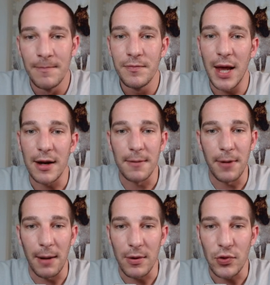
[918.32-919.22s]
Now you're
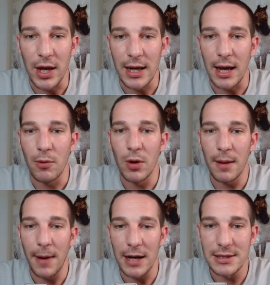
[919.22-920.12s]
probably thinking, what
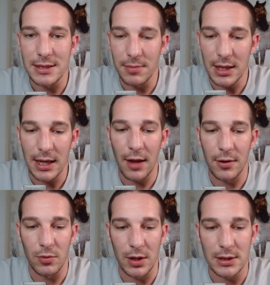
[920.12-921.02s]
about some of the
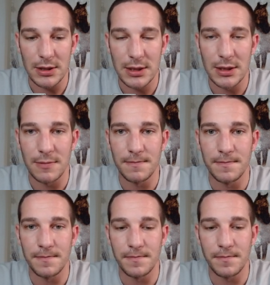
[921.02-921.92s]
other ones?
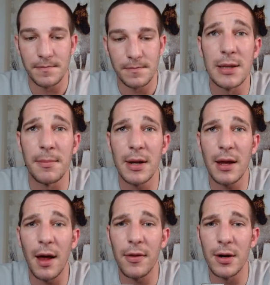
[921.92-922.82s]
Some of
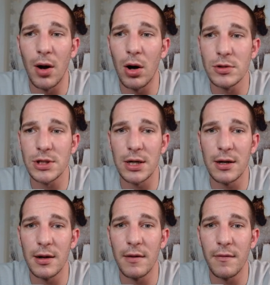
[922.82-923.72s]
the other
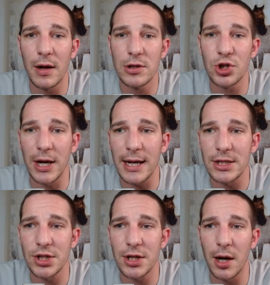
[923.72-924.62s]
alternative
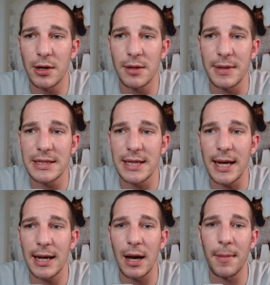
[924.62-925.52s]
trinkets you're going to be
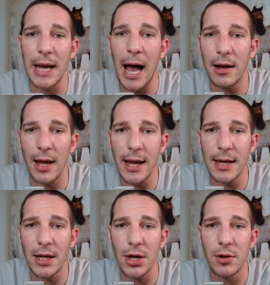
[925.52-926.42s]
seeing coming out of
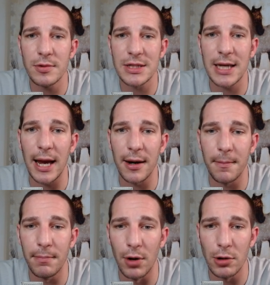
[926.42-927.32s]
AQ,
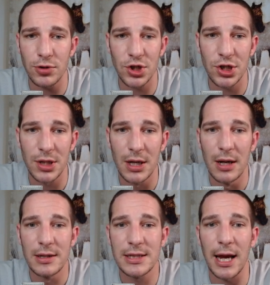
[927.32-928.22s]
Scarab Brooch.
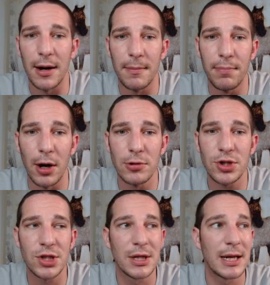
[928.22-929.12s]
Scarab
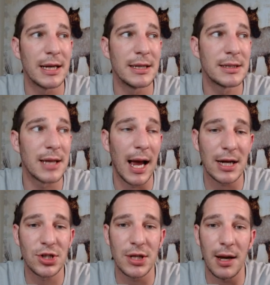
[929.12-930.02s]
Brooch is
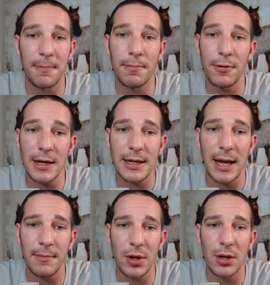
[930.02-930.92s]
actually a pretty
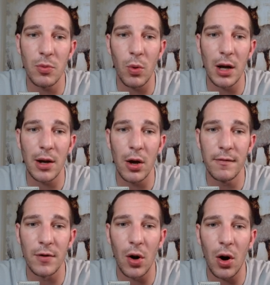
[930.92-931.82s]
damn good one
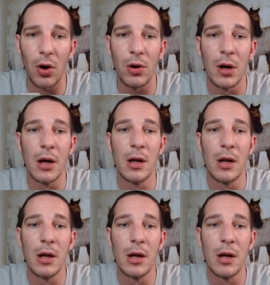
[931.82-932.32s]
overall.